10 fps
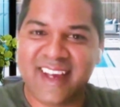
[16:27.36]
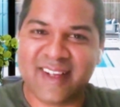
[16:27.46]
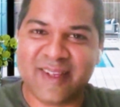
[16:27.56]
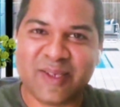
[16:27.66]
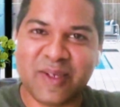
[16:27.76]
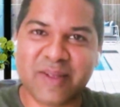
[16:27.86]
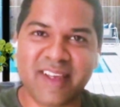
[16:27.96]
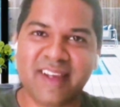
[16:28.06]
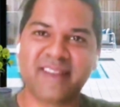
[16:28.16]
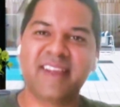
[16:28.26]
yeah so
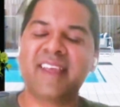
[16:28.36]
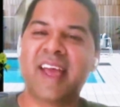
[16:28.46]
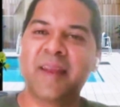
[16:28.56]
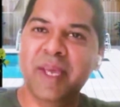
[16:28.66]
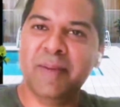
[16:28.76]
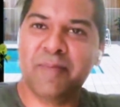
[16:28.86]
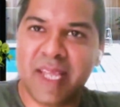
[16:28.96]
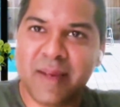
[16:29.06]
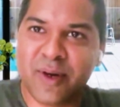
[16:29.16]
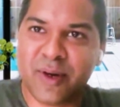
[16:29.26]
there there can be a
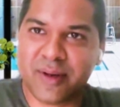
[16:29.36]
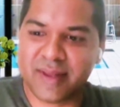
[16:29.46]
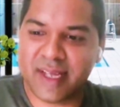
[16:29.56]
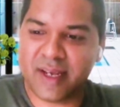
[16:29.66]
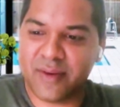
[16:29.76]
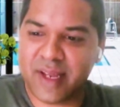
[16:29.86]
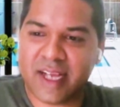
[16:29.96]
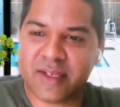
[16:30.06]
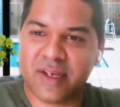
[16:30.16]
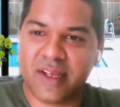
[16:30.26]
playbook that you can
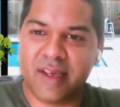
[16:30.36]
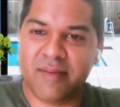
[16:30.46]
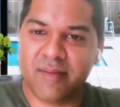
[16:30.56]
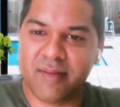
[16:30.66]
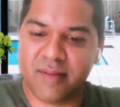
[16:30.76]
actually